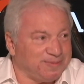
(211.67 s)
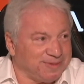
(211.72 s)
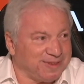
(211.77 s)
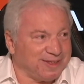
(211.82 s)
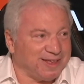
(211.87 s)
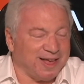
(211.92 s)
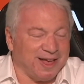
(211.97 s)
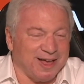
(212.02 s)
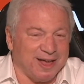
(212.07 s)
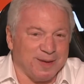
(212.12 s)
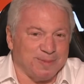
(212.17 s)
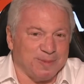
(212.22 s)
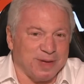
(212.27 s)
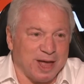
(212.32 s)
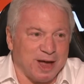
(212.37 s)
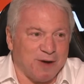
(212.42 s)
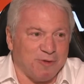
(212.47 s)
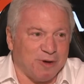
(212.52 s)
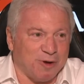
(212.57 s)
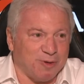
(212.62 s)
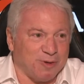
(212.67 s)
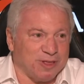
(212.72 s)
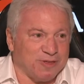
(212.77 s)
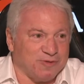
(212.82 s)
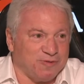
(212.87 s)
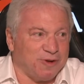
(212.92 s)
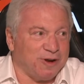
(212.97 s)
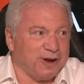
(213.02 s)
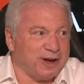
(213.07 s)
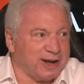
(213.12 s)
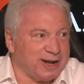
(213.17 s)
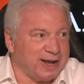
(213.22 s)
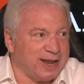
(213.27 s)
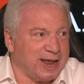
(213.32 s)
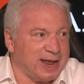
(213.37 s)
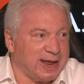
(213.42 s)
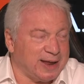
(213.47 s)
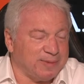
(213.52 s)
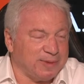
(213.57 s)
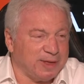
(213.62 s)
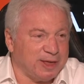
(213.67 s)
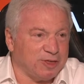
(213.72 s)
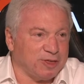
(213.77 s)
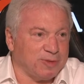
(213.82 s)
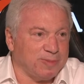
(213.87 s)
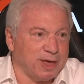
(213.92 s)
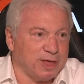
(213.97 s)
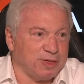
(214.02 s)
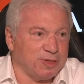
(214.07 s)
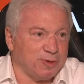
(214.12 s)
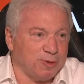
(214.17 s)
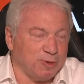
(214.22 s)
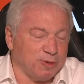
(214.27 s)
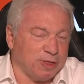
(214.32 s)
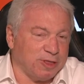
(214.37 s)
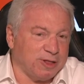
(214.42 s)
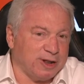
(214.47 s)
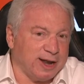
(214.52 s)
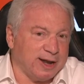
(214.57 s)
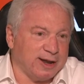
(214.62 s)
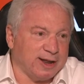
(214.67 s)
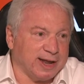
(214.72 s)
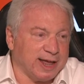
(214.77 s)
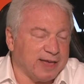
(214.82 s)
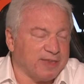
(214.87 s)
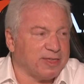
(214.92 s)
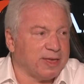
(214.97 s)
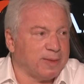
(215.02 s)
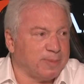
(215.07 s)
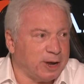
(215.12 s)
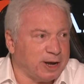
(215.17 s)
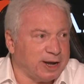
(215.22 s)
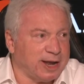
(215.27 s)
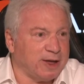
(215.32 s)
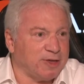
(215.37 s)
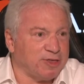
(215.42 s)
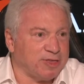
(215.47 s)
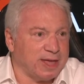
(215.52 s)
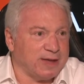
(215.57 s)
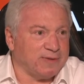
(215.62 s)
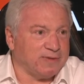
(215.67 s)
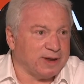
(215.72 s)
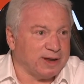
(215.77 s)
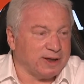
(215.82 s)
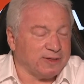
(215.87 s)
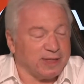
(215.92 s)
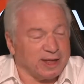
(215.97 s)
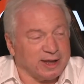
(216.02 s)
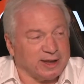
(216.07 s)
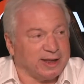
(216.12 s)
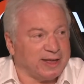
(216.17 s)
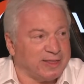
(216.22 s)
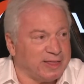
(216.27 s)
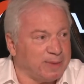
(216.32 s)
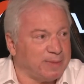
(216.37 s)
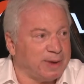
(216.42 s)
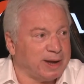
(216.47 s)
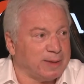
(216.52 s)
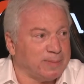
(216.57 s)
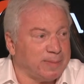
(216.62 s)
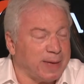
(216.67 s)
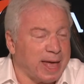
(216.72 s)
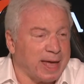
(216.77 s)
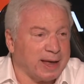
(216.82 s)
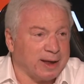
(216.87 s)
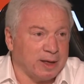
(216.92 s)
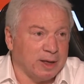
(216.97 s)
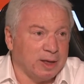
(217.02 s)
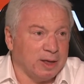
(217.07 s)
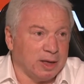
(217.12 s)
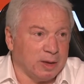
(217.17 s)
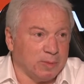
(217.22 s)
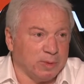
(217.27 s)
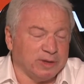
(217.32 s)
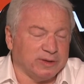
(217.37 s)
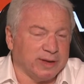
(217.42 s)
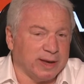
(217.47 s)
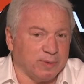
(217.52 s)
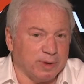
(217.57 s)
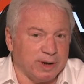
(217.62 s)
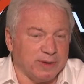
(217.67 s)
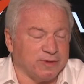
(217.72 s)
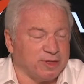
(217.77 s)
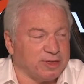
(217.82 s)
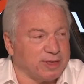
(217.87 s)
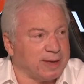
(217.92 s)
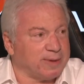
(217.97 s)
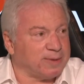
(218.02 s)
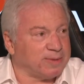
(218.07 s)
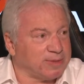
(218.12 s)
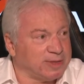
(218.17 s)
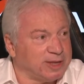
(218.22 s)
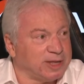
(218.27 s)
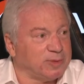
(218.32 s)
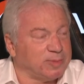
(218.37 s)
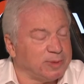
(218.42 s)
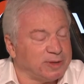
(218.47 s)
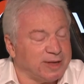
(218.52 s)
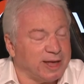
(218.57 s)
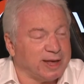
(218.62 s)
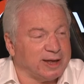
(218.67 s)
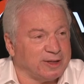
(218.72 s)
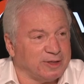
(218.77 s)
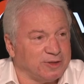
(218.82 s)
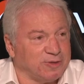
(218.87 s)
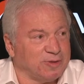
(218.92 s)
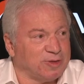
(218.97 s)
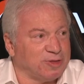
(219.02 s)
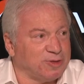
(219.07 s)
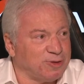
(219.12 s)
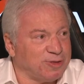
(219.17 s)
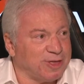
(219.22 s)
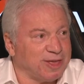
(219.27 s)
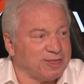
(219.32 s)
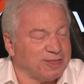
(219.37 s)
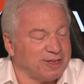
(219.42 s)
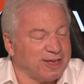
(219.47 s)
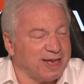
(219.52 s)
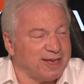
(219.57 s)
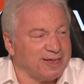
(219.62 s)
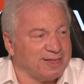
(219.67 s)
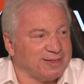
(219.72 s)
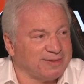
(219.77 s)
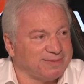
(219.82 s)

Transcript: Our role is very clear. It's to make sure that the lender gets their money out safely and they can get their money back. We take whatever steps need to be taken to ensure that's the case.